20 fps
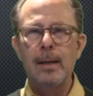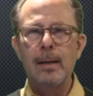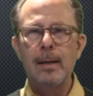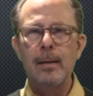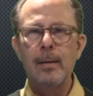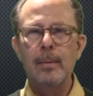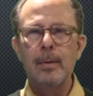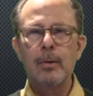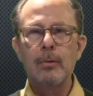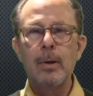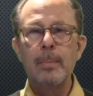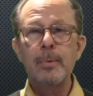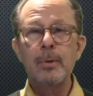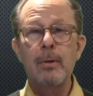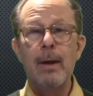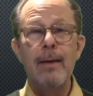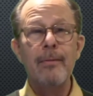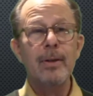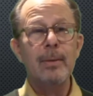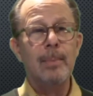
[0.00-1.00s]

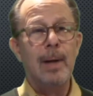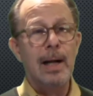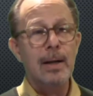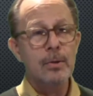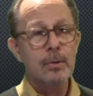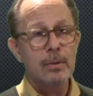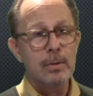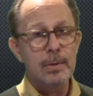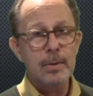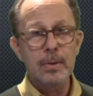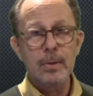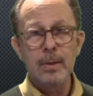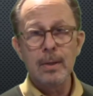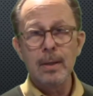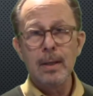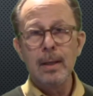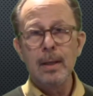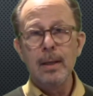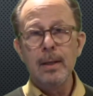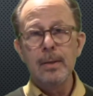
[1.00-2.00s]
cryptographic modules.
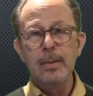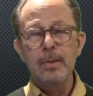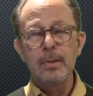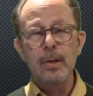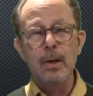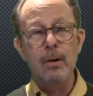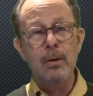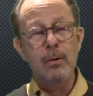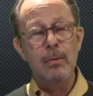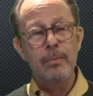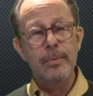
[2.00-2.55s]
So